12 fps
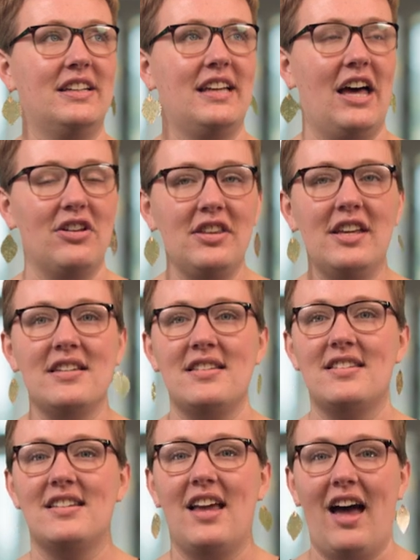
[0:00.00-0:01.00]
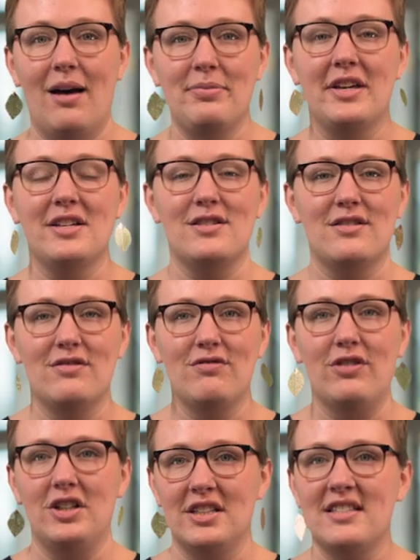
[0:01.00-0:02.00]
healthiest happiest
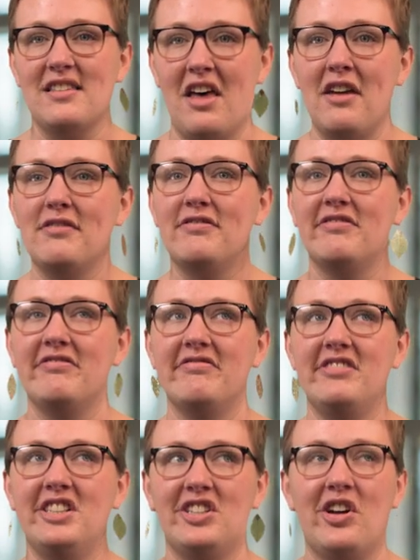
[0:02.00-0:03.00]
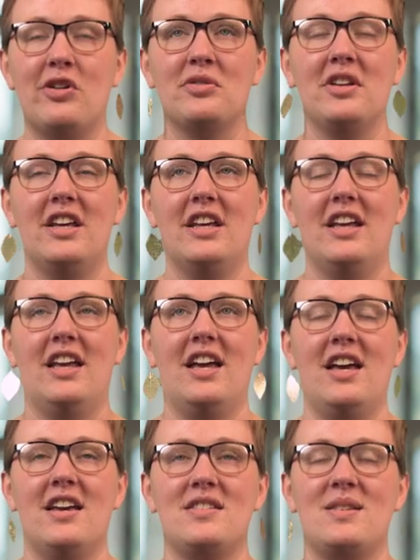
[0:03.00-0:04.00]
fullest life you know
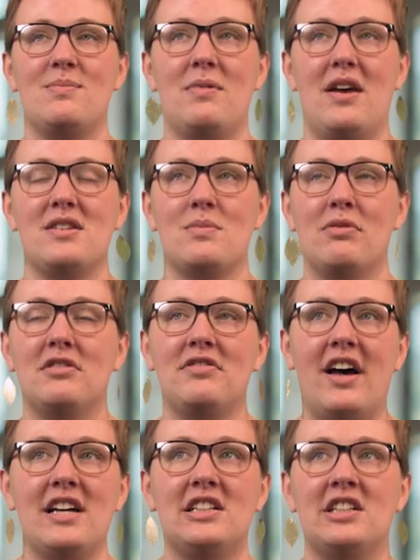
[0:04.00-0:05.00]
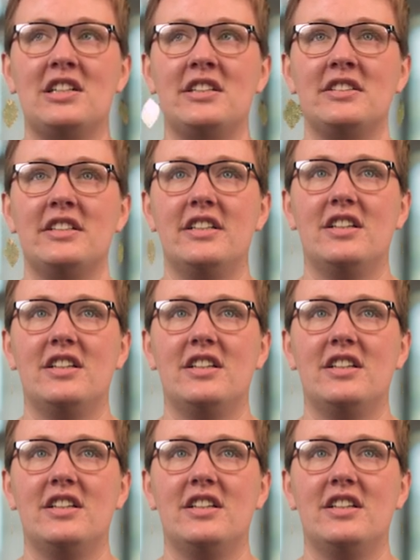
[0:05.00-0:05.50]
as as a provider